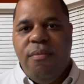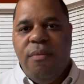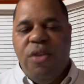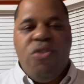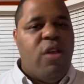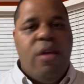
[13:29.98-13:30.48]

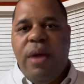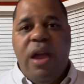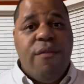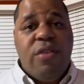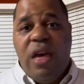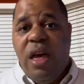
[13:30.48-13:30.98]
It's only a matter
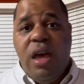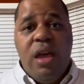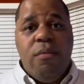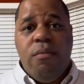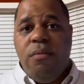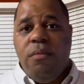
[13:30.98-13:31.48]
of
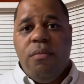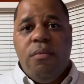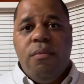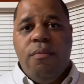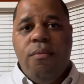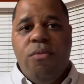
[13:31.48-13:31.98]

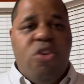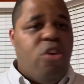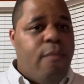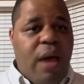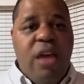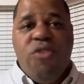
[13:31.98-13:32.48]
time, so you
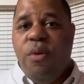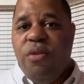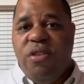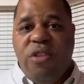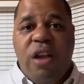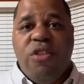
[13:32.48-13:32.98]
might as well
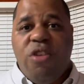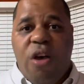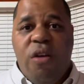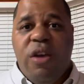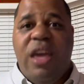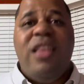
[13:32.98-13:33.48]
start
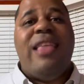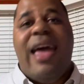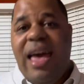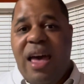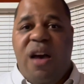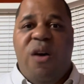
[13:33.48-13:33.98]
talking
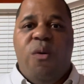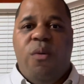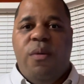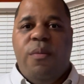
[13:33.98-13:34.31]
now.